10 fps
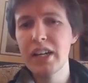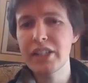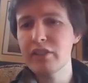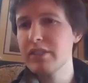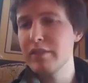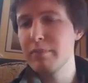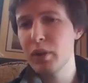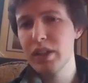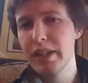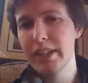Generative
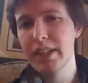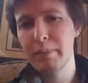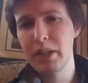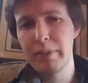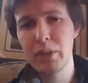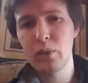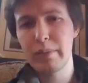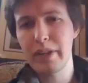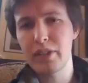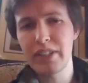modeling, I'm going to be talking
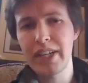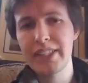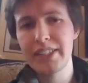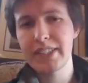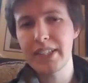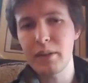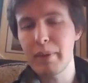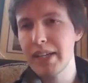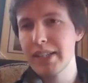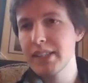about neural SDEs a little
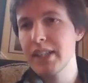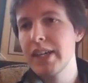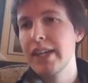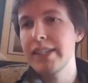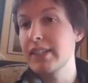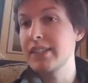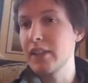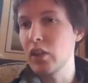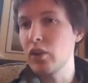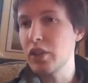bit later. It turns out
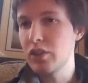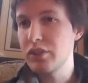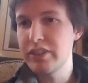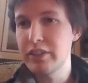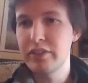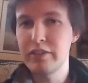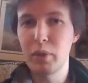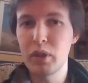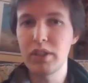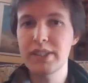that lots and lots of generative
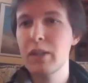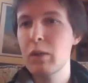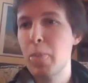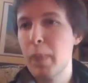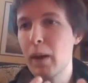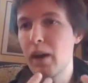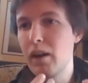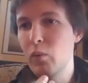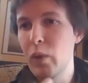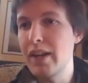models
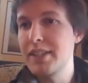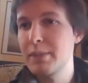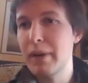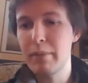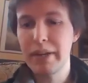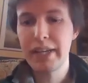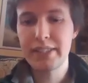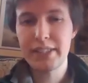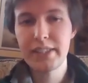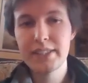are well inspired by
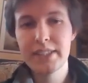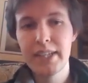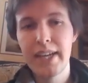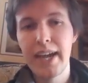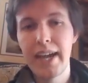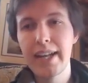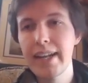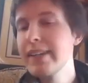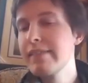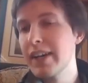SDEs.
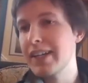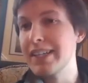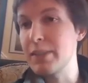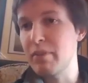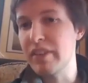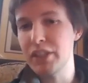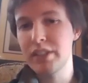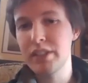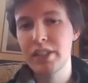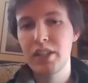And finally,
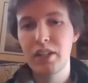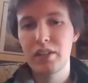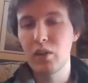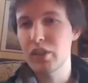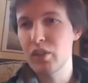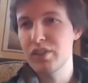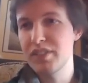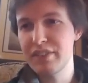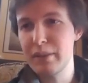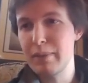inspiration. Lots and lots of
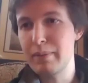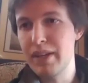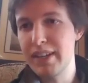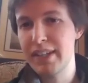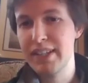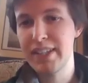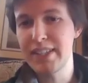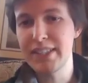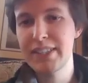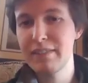discrete deep learning
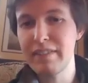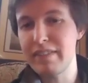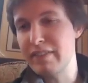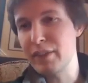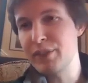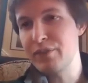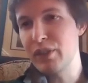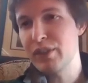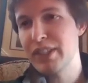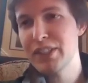is still very, very
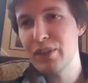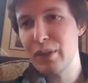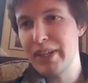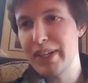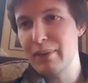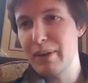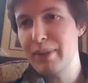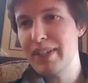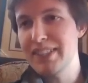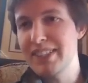useful. It's not going anywhere
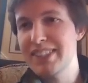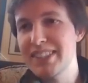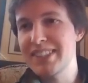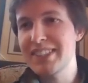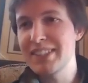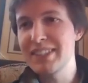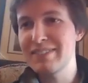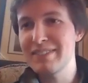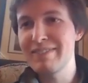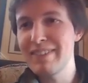because it's still
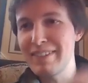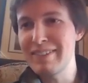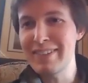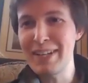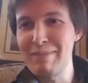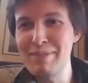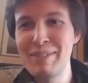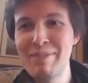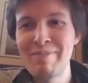very, very helpful.